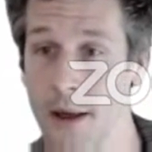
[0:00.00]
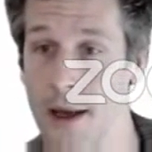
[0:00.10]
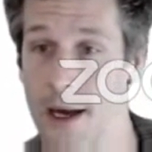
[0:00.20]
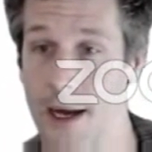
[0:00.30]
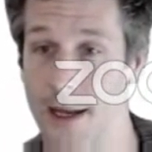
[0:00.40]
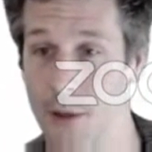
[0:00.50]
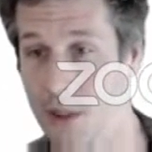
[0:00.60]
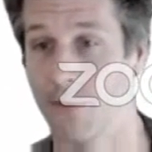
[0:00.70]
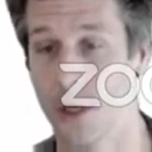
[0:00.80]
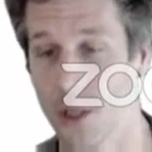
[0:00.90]
It
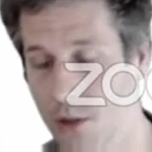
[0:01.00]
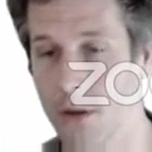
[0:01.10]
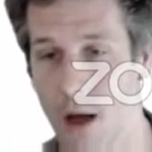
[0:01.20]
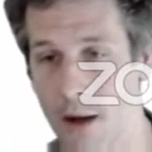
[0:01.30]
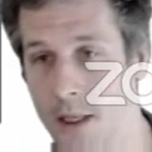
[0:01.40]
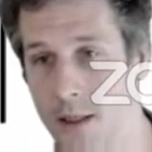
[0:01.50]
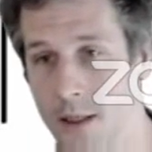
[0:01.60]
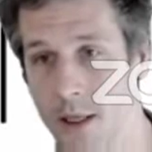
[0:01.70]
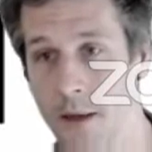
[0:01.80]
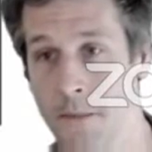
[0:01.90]
was virtual,
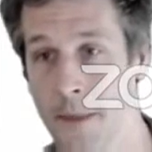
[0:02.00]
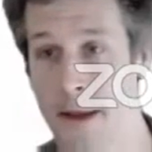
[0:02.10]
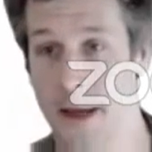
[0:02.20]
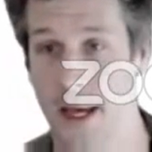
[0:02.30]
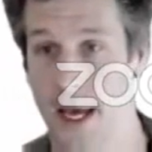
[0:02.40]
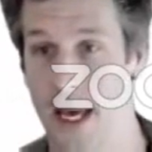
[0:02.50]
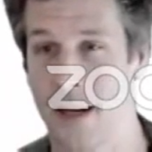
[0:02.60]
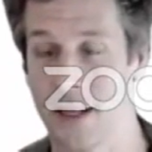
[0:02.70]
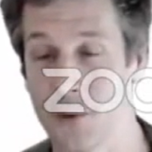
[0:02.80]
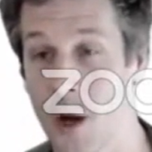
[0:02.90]
obviously. And
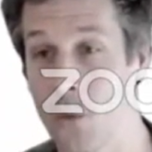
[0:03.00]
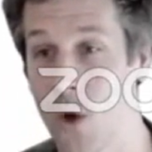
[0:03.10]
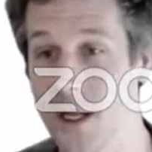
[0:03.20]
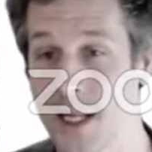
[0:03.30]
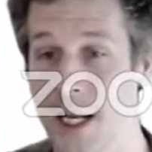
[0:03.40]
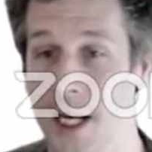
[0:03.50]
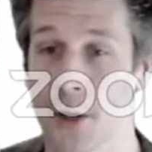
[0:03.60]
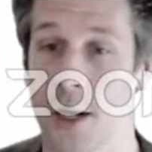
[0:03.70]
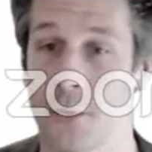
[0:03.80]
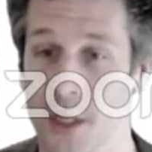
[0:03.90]
it's run once at ICRA and was